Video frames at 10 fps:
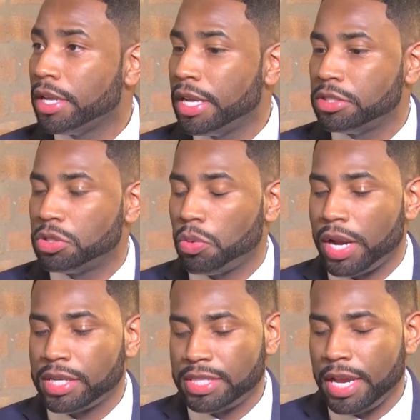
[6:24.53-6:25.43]
And so
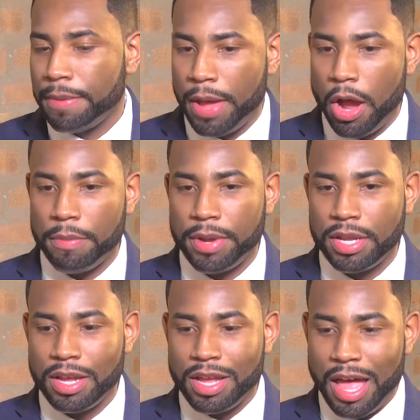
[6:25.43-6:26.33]
when I say empowerment,
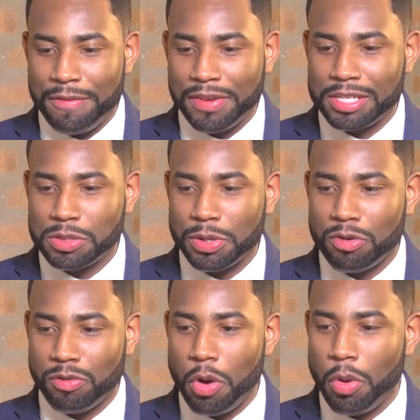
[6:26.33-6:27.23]
I think as we
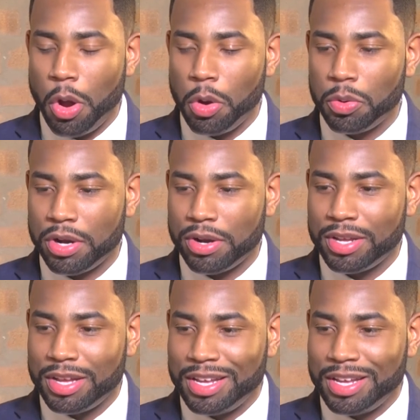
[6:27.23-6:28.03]
grow older,